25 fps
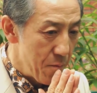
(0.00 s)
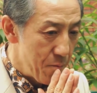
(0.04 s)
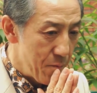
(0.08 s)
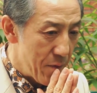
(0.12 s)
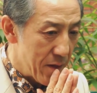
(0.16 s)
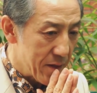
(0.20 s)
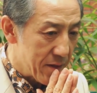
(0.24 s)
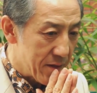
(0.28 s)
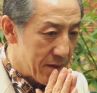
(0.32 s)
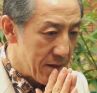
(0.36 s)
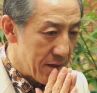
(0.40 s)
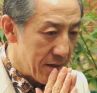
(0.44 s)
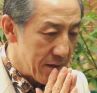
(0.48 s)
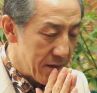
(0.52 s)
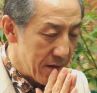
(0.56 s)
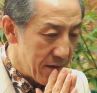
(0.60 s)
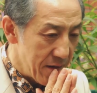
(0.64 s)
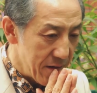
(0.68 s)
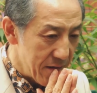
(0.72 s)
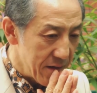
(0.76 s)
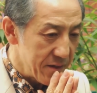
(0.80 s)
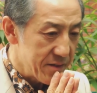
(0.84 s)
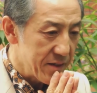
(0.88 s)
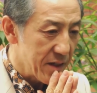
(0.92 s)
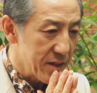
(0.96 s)
But
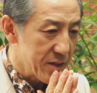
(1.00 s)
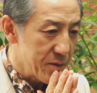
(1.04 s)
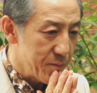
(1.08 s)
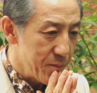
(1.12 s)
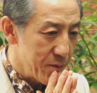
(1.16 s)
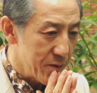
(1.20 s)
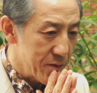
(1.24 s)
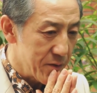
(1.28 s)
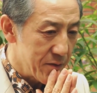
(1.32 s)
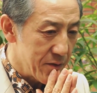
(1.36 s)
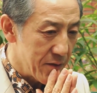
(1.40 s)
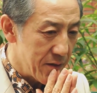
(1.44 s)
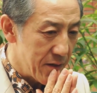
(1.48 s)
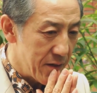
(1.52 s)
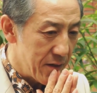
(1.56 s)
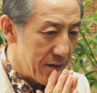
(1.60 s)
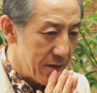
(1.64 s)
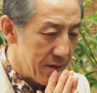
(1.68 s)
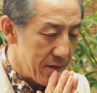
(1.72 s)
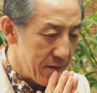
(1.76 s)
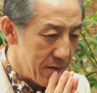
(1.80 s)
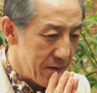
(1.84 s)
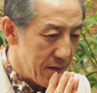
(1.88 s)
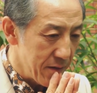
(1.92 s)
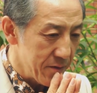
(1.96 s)
in this textbook,
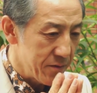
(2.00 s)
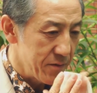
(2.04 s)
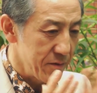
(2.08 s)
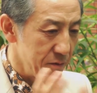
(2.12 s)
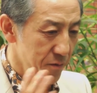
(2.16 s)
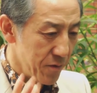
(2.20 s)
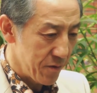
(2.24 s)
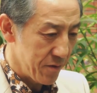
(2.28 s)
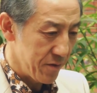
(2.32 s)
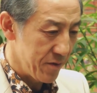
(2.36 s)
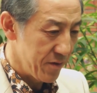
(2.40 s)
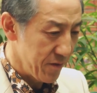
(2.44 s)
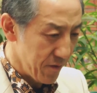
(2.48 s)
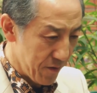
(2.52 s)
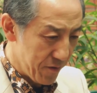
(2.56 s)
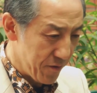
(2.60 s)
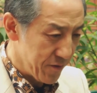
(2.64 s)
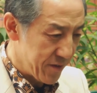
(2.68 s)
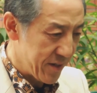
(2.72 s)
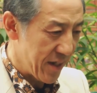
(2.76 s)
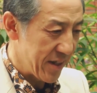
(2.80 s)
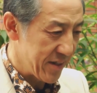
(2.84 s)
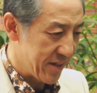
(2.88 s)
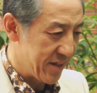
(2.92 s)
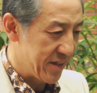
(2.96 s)
there's
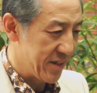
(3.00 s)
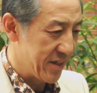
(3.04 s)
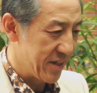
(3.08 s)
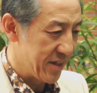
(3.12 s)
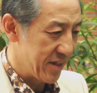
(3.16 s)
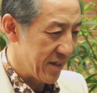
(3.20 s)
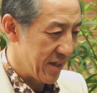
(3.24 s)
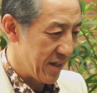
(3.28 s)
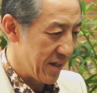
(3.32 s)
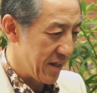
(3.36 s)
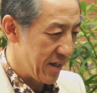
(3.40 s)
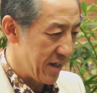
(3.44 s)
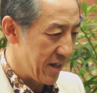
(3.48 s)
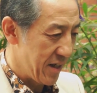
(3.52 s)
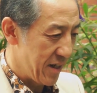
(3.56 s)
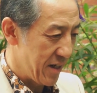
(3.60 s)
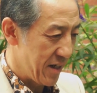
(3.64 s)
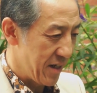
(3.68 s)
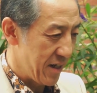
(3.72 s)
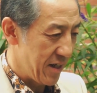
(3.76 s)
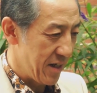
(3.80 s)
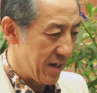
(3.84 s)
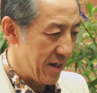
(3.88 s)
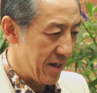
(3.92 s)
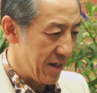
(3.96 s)
no such
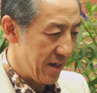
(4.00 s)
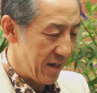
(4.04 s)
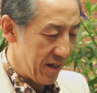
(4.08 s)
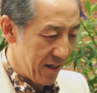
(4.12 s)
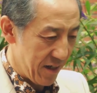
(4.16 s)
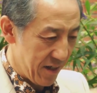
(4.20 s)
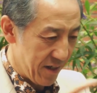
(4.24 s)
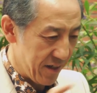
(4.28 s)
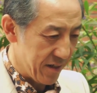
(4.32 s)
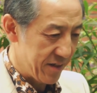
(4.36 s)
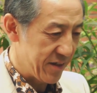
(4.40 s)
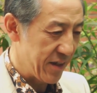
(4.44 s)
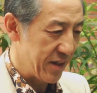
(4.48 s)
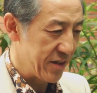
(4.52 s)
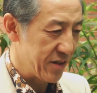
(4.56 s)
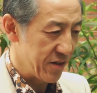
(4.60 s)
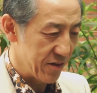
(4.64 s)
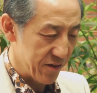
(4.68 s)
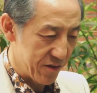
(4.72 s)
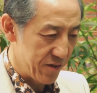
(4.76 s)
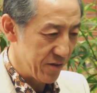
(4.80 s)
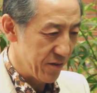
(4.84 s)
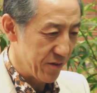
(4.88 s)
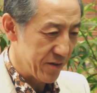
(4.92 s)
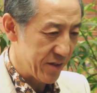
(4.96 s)

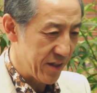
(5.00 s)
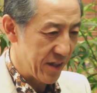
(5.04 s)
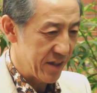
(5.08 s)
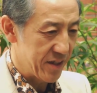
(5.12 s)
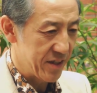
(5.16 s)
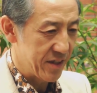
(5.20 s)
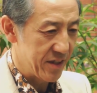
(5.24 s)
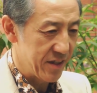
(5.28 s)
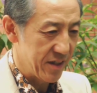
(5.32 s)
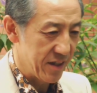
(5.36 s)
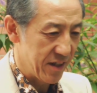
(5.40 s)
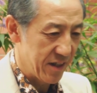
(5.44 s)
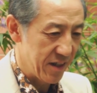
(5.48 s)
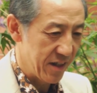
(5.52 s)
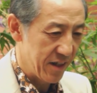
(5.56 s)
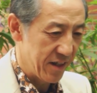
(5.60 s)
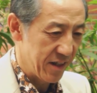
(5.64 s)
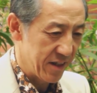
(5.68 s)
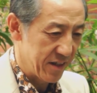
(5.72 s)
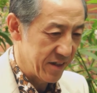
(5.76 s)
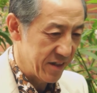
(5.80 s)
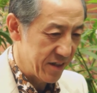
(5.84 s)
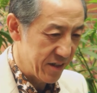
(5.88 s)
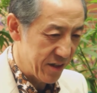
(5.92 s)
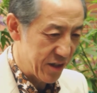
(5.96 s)
sessions, no such
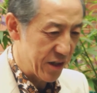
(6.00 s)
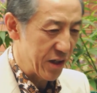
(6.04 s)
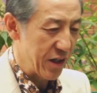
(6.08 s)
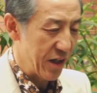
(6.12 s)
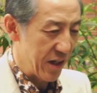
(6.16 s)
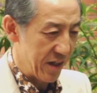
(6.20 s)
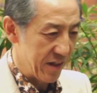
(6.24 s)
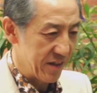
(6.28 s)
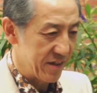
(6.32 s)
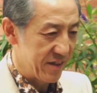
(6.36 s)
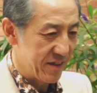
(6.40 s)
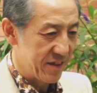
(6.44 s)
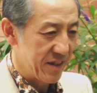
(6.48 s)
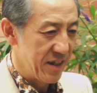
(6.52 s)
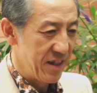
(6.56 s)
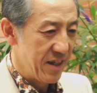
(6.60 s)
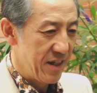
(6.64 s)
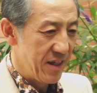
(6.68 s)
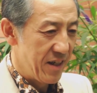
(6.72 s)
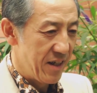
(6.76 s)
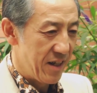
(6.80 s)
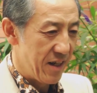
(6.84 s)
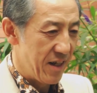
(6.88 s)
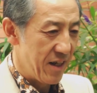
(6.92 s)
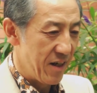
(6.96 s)
scenes
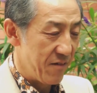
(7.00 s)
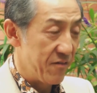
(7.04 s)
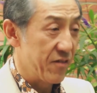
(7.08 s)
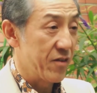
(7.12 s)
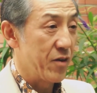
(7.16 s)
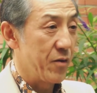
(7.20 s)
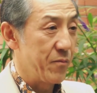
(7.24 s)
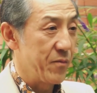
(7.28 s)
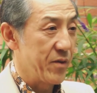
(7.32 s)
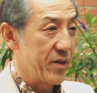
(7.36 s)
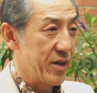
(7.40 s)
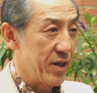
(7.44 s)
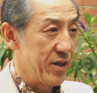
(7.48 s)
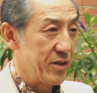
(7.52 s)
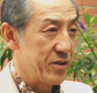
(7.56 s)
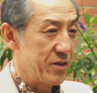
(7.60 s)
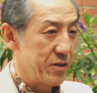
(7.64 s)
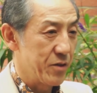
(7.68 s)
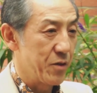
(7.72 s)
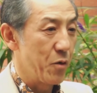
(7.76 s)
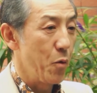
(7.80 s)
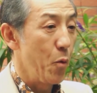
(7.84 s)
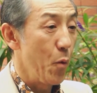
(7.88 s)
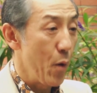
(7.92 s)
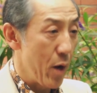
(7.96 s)
of
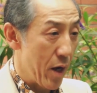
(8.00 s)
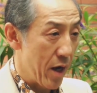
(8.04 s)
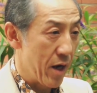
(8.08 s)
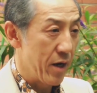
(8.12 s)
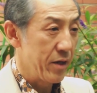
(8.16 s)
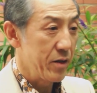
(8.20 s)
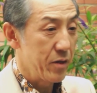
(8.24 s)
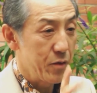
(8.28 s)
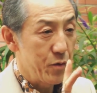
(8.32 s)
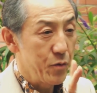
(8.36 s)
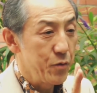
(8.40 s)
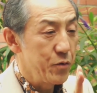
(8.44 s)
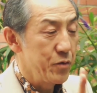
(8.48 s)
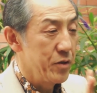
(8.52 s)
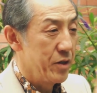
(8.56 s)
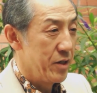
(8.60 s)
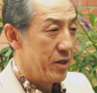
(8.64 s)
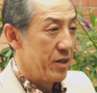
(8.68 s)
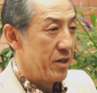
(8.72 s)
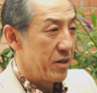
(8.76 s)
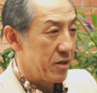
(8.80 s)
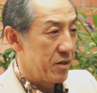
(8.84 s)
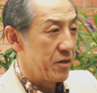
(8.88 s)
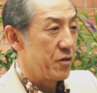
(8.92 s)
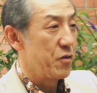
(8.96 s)
communication where two
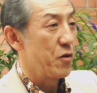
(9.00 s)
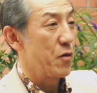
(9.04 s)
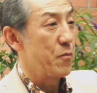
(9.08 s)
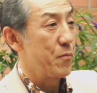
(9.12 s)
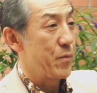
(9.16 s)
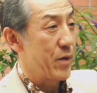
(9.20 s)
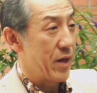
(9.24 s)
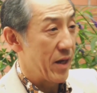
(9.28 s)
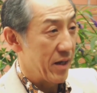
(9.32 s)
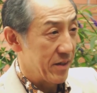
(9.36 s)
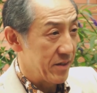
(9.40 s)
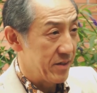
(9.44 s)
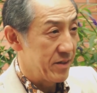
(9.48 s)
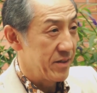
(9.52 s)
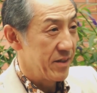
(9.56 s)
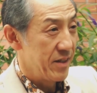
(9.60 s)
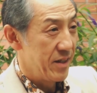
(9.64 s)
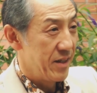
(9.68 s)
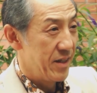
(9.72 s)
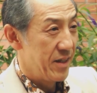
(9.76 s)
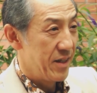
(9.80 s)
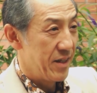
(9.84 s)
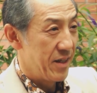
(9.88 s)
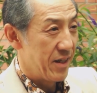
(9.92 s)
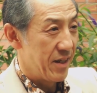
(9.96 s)
Europeans
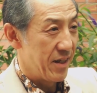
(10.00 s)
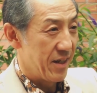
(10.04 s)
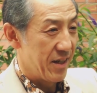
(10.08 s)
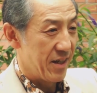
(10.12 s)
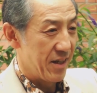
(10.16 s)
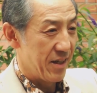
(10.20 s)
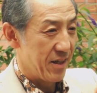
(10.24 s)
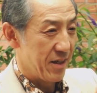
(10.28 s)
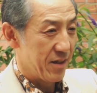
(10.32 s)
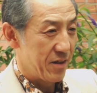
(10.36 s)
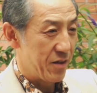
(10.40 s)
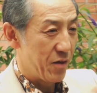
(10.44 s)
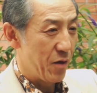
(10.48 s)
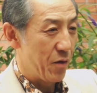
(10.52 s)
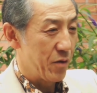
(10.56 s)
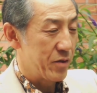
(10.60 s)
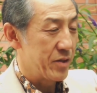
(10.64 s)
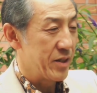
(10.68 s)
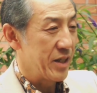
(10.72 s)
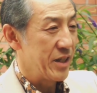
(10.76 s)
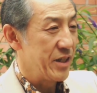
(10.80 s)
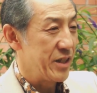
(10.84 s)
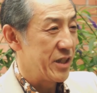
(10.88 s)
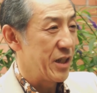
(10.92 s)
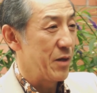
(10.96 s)

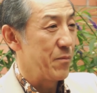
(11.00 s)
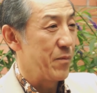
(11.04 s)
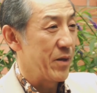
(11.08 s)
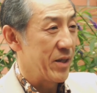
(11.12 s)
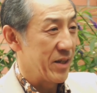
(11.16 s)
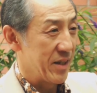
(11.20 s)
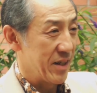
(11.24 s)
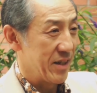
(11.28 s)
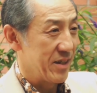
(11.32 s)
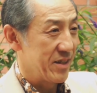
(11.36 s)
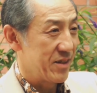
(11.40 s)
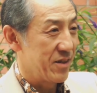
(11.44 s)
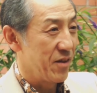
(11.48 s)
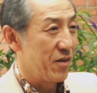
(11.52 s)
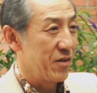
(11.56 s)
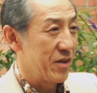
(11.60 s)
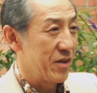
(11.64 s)
talk in Japanese,